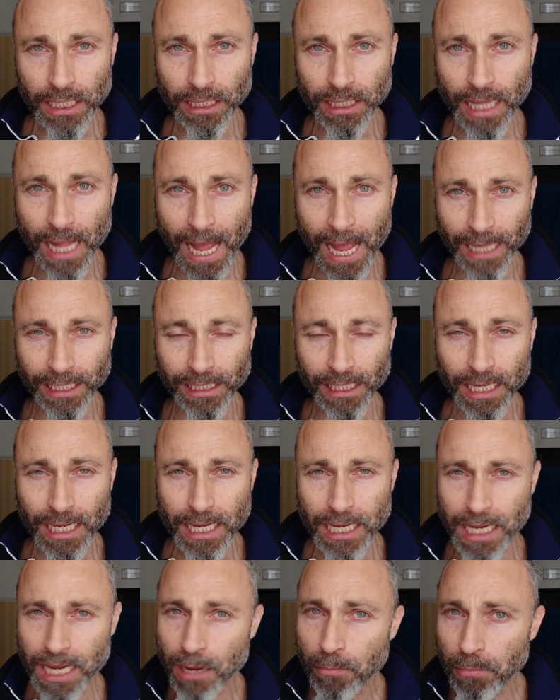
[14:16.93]
that
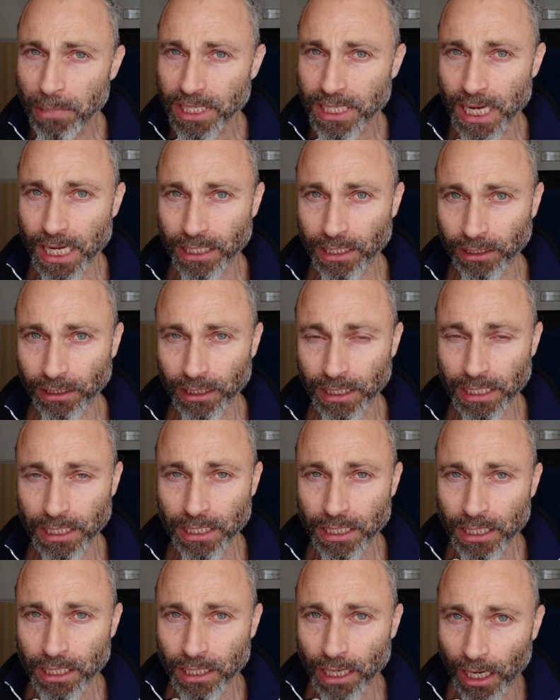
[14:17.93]

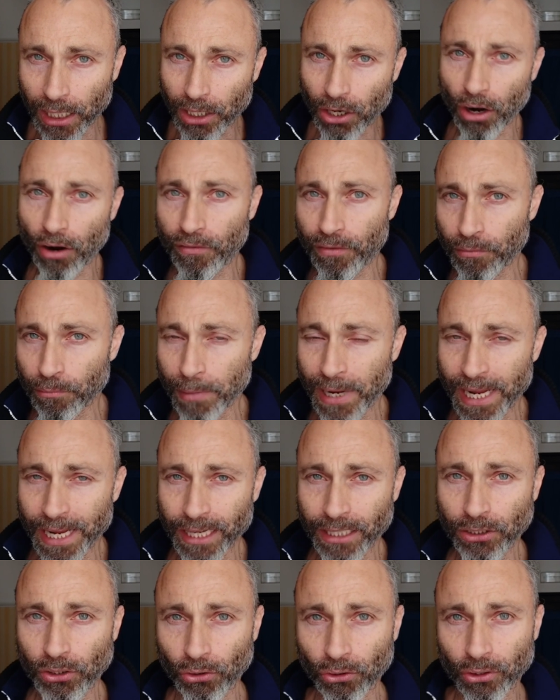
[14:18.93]
immediately a
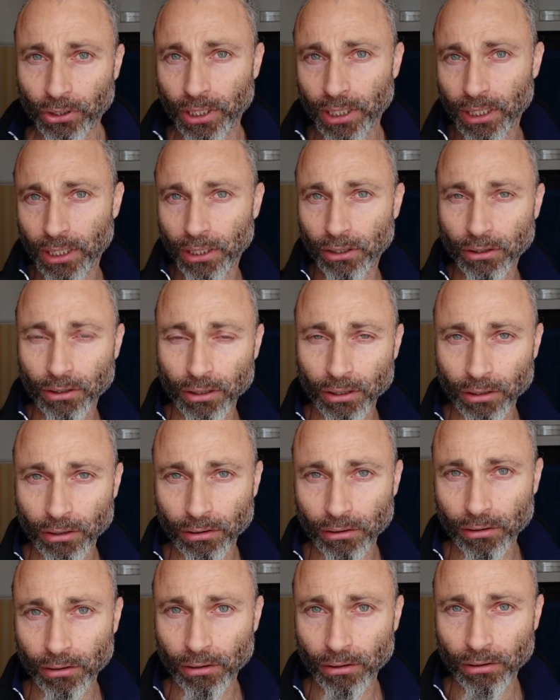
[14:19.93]
government or a,
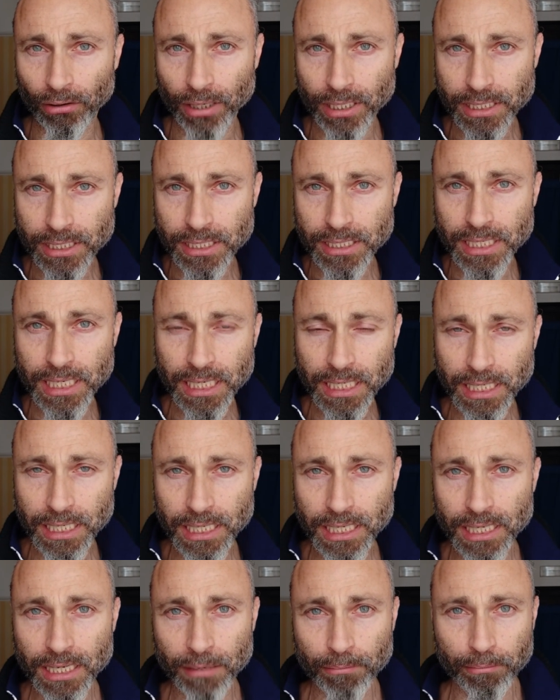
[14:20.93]
or, or, a
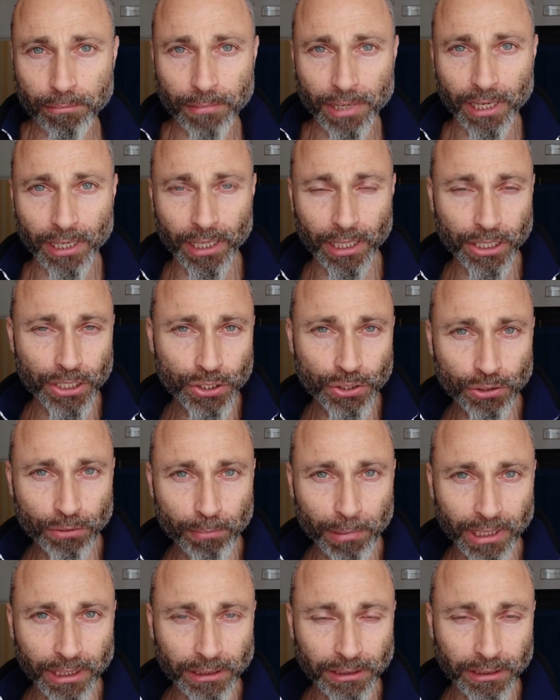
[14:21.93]
city, a, um, a,
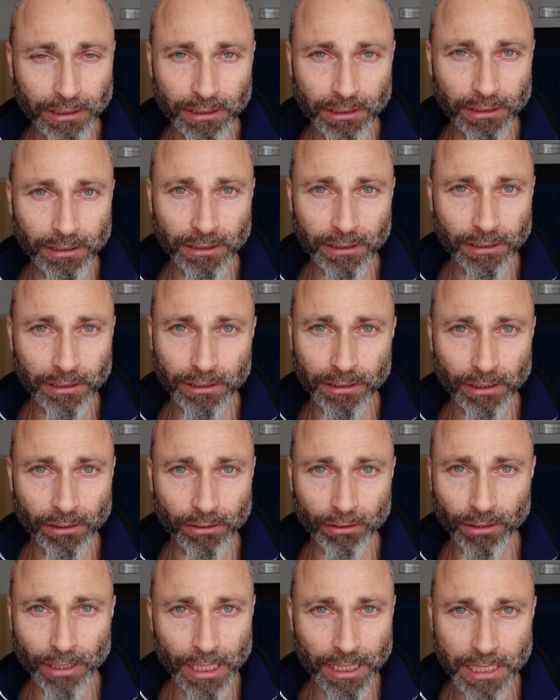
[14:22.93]
urban
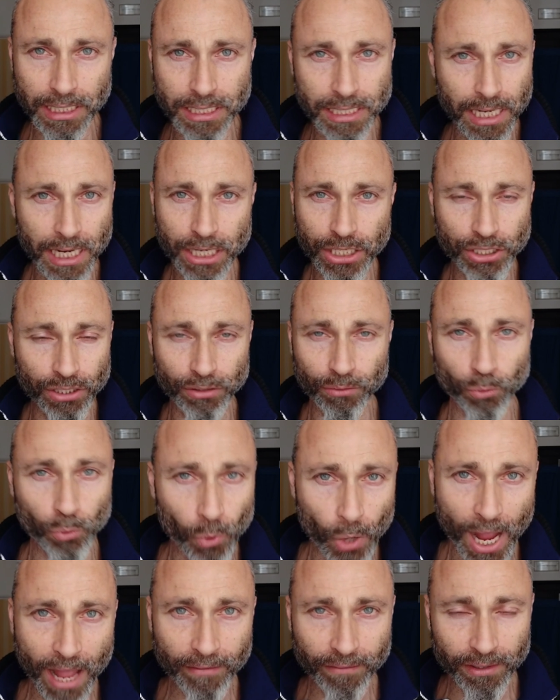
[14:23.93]
organization,
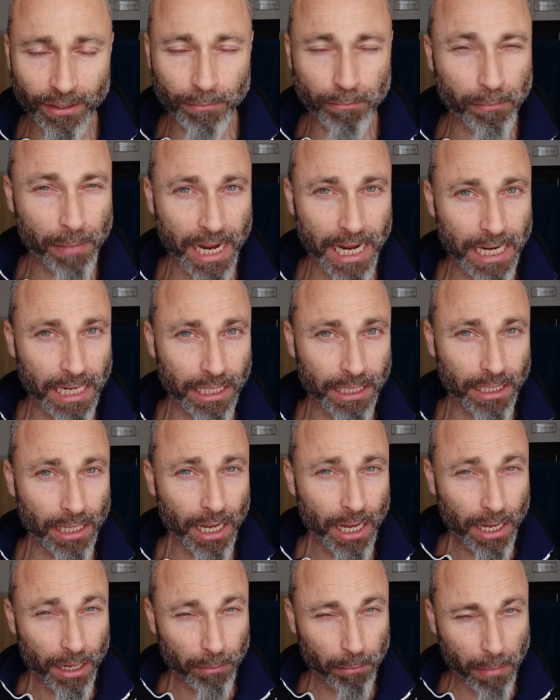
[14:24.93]
whoever may
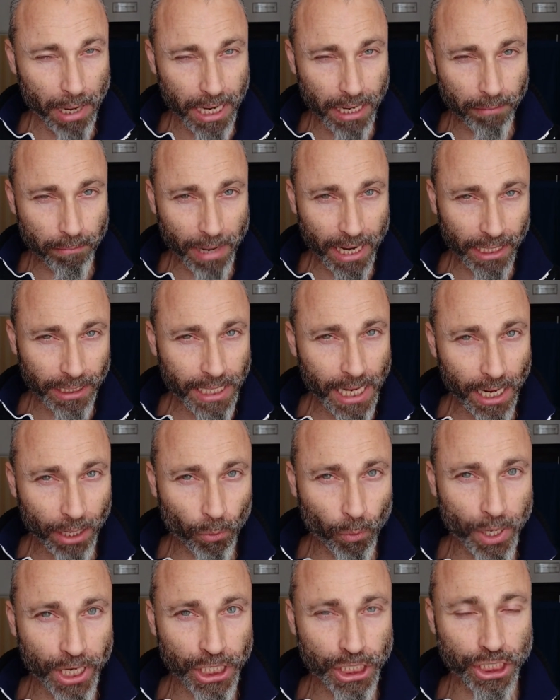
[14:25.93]
may make the
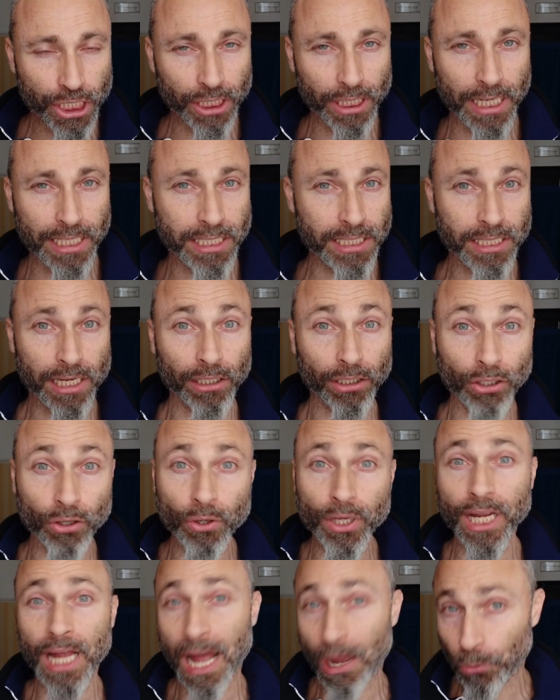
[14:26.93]
equation and start
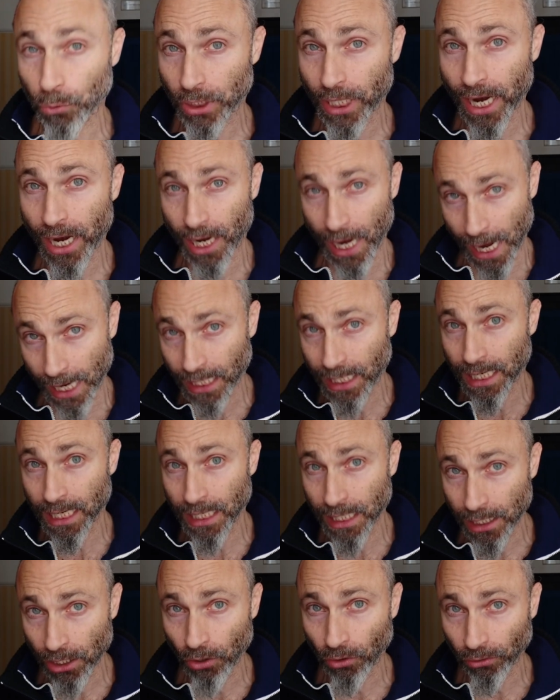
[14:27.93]
going out there and
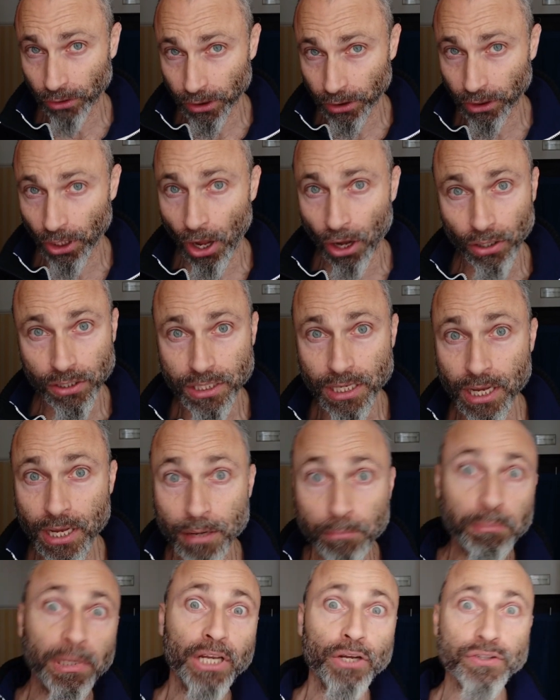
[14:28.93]
killing all the dogs
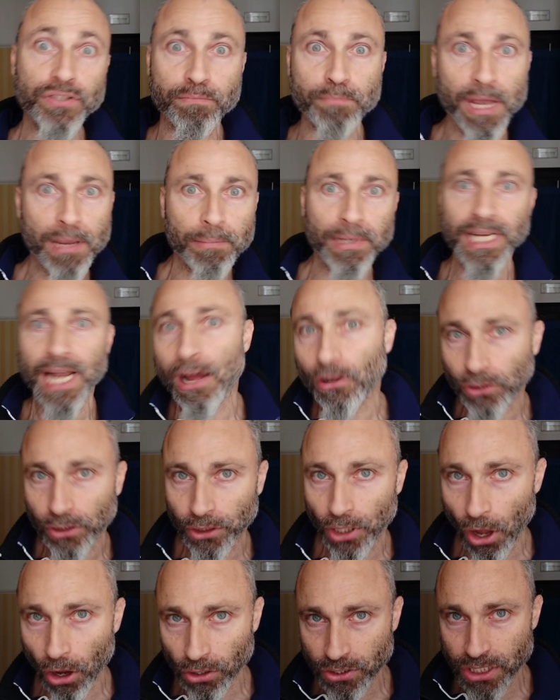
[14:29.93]
because maybe now the
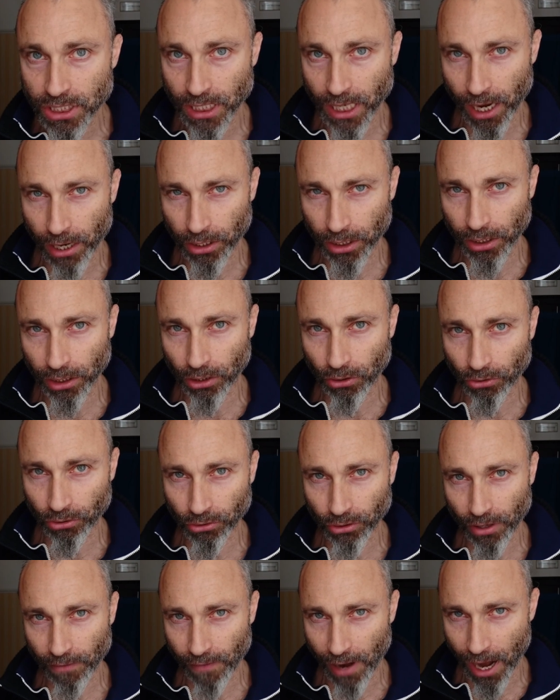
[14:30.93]
dogs carry the
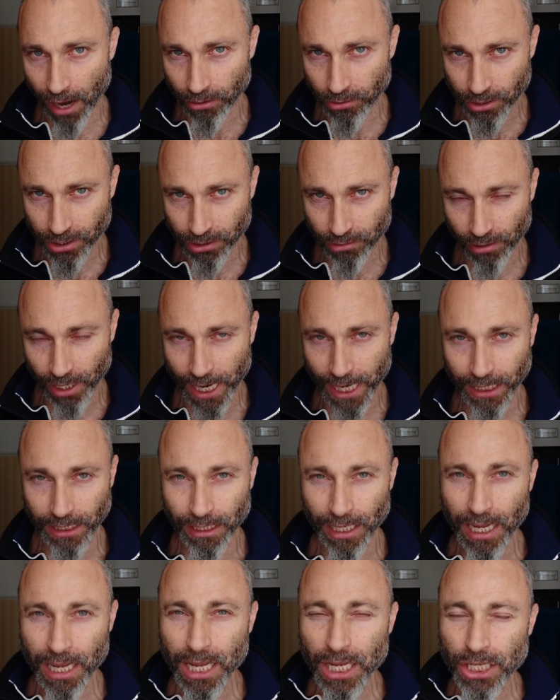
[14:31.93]
coronavirus,
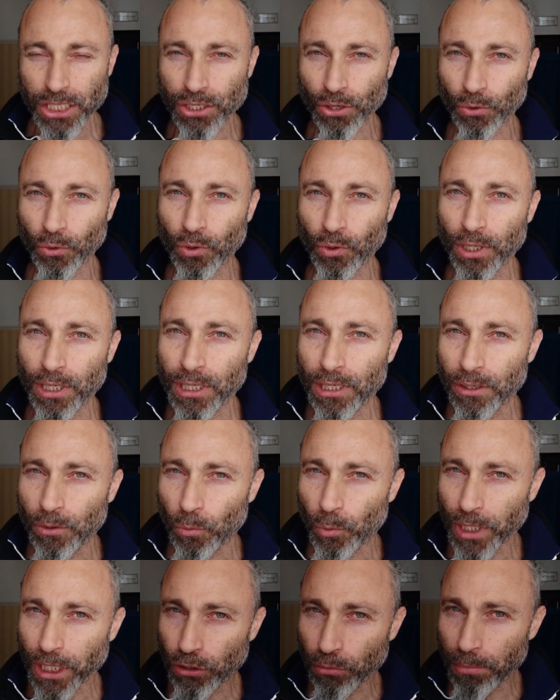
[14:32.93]
right? So
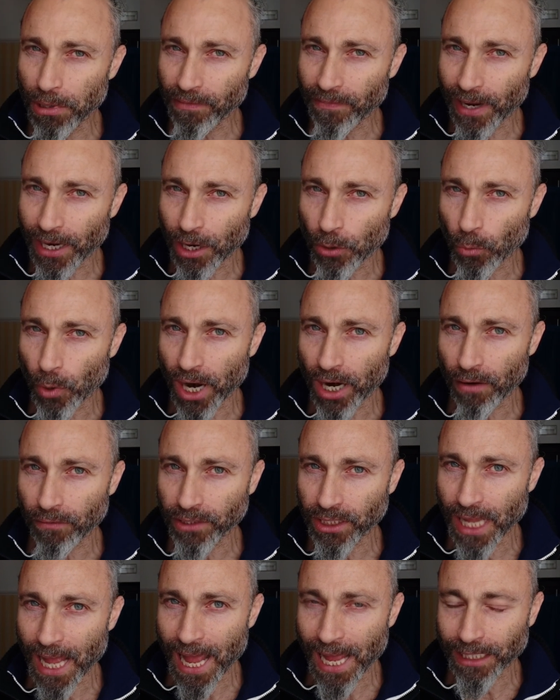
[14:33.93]
we need to be very aware
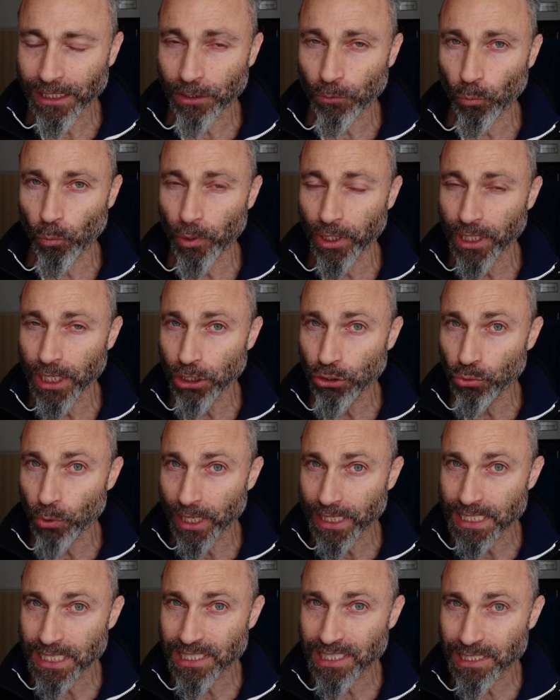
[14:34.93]
of that. We need to
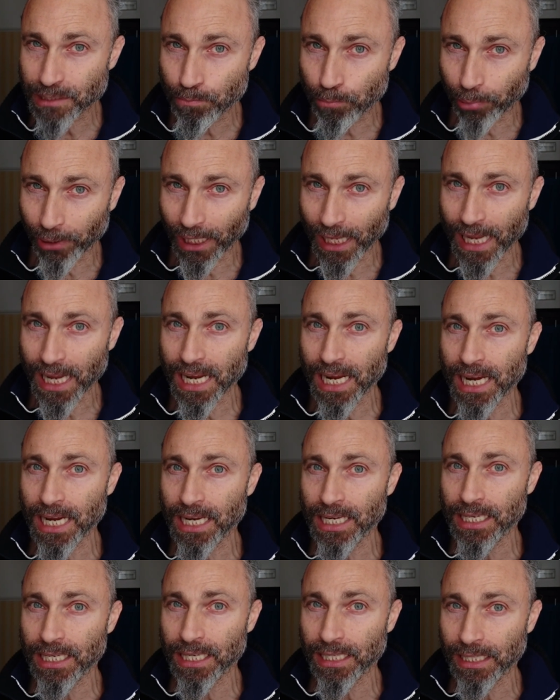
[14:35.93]

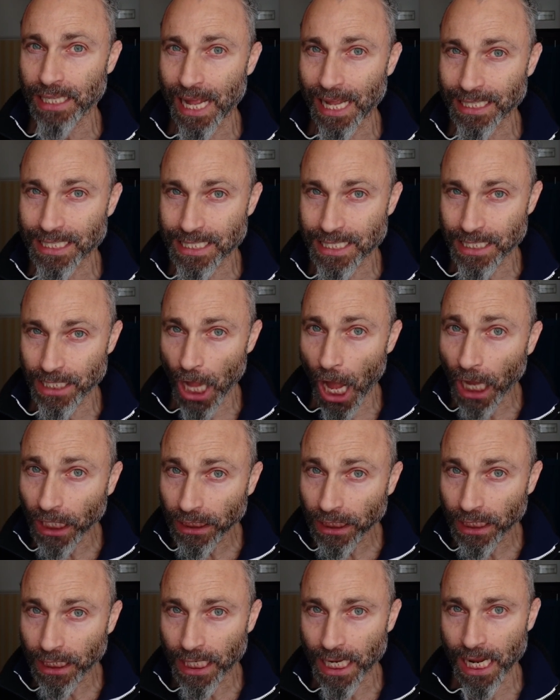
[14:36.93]
explain that's
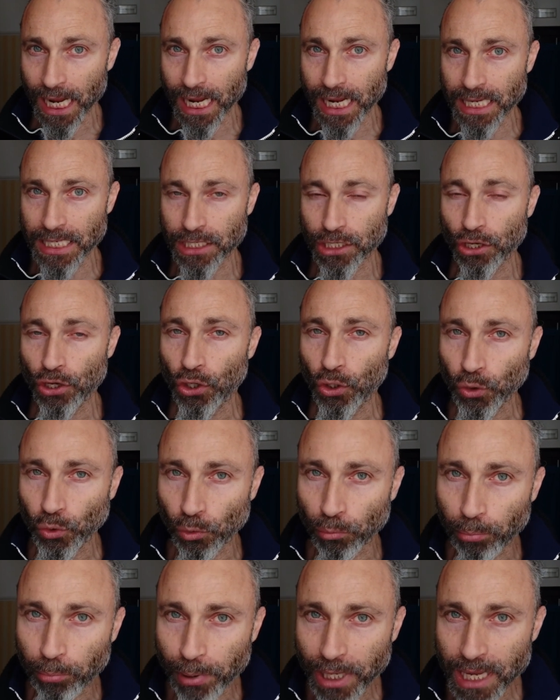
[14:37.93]
not the case
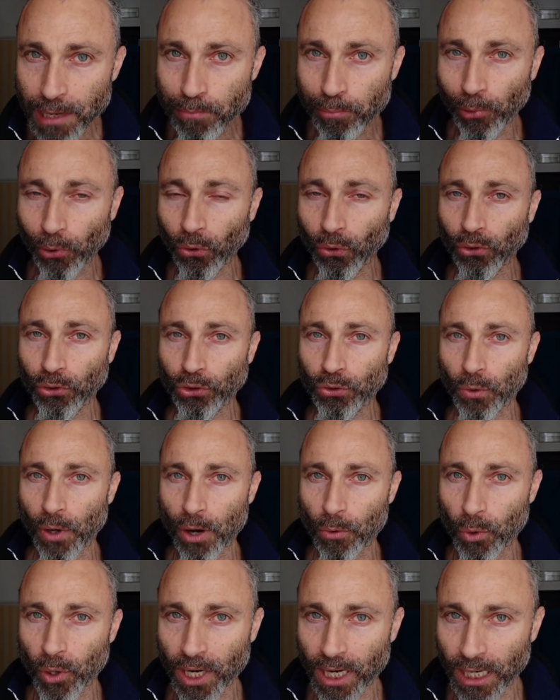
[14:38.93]
to people, to
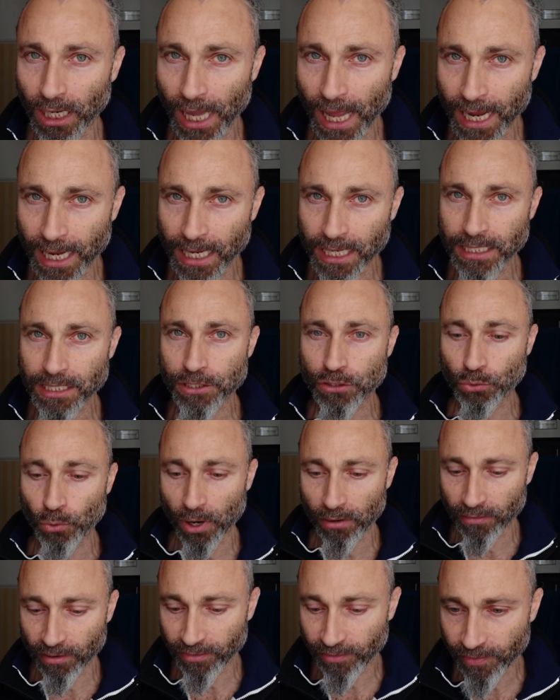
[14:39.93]
our clients, to
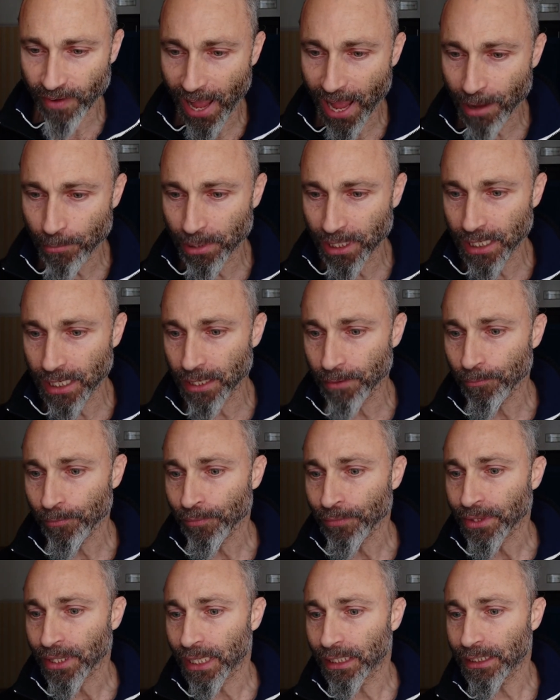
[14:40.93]
our family.
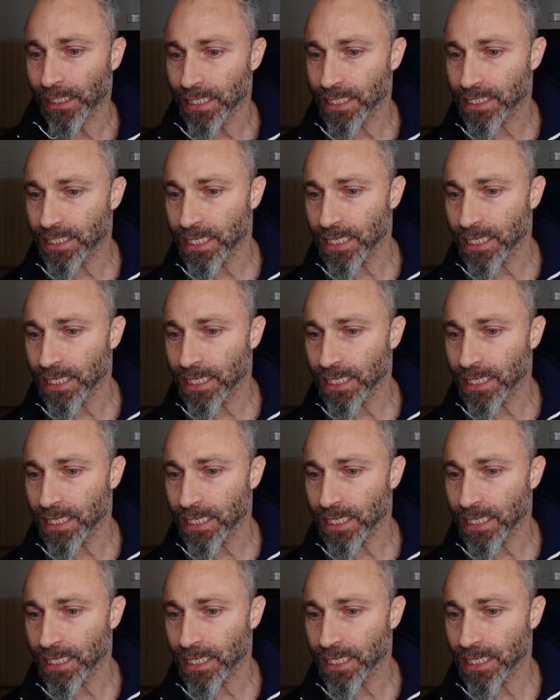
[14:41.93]
There's